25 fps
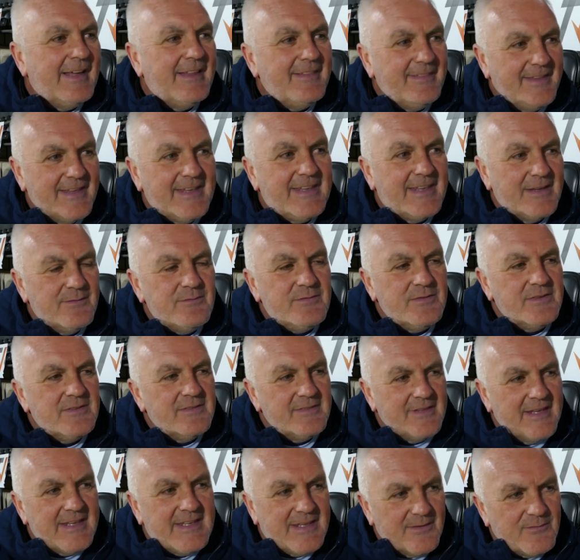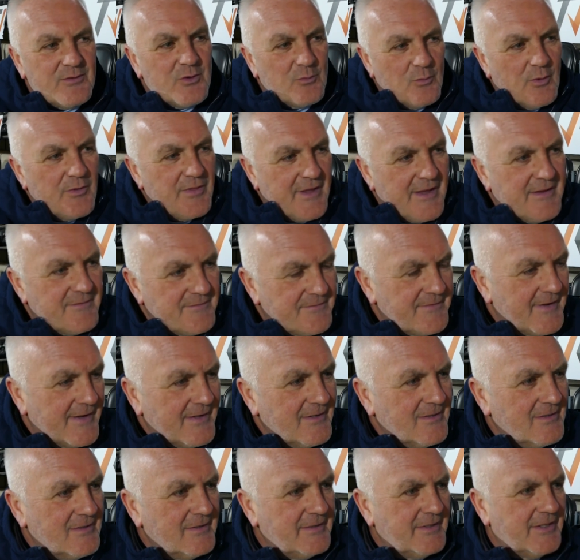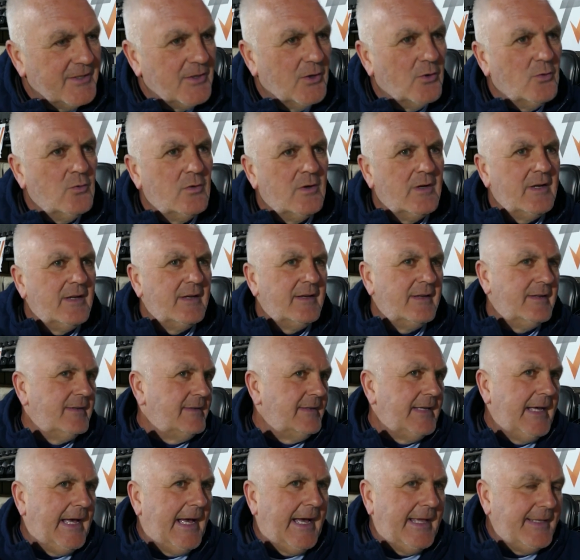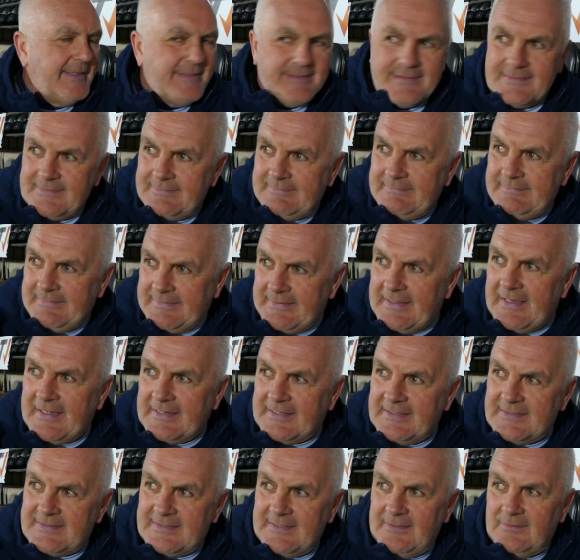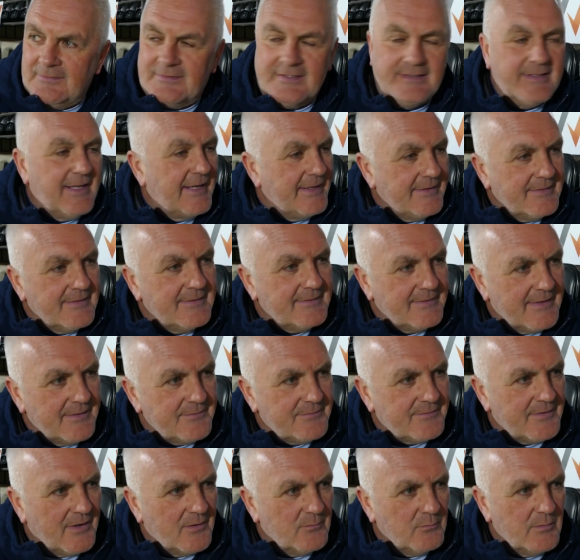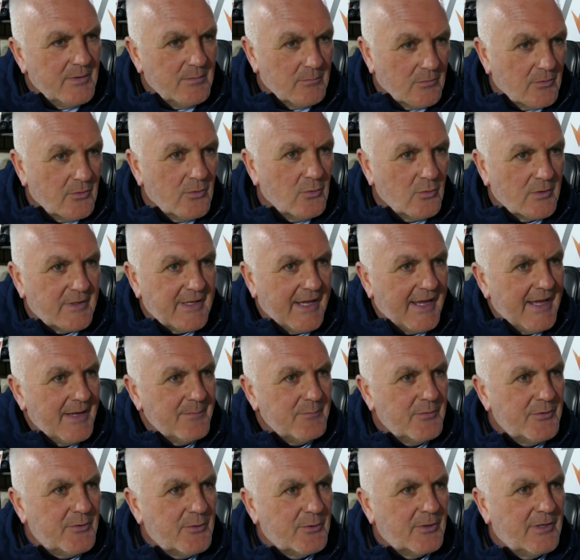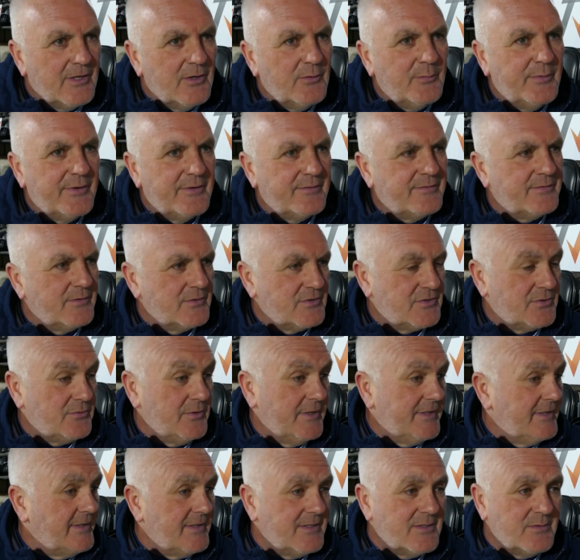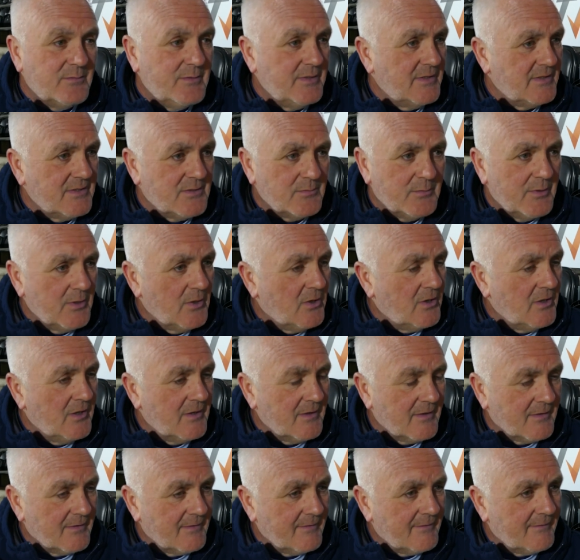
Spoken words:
They give you what they feel, you know. And I could tell tonight that they felt we were okay, but they're a little bit frustrated as we all are.